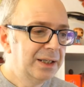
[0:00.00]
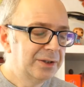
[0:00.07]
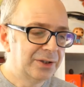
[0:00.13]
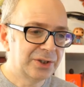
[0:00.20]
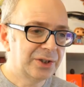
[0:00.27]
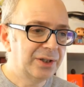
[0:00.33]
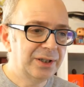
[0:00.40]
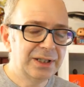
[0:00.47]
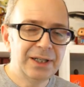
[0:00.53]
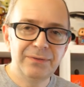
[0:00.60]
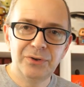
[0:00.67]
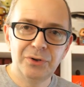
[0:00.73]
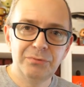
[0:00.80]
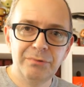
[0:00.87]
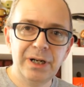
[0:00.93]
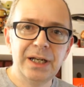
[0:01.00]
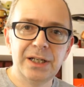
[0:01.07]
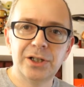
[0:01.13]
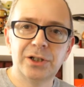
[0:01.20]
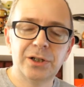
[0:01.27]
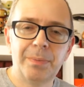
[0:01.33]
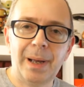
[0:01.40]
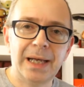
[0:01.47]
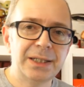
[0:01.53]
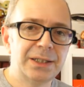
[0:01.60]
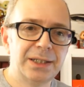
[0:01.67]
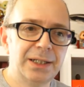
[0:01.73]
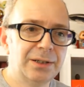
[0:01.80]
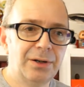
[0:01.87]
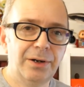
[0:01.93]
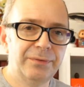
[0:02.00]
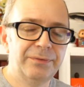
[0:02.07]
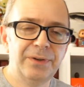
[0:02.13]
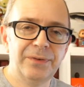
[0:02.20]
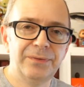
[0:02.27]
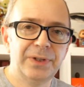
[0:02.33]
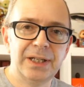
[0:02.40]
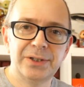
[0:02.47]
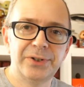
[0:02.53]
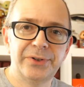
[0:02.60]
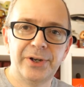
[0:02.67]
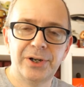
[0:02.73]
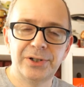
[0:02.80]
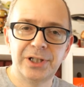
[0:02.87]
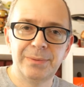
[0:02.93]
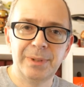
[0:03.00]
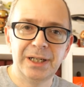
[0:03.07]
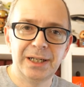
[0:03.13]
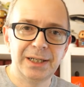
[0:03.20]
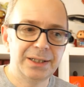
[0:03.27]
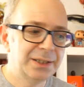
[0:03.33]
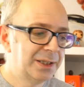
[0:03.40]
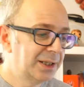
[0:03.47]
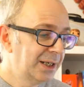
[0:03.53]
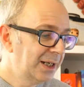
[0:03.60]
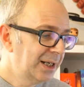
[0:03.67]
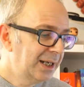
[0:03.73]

that's going to give you a really good capacity in like fifteen to thirty minutes.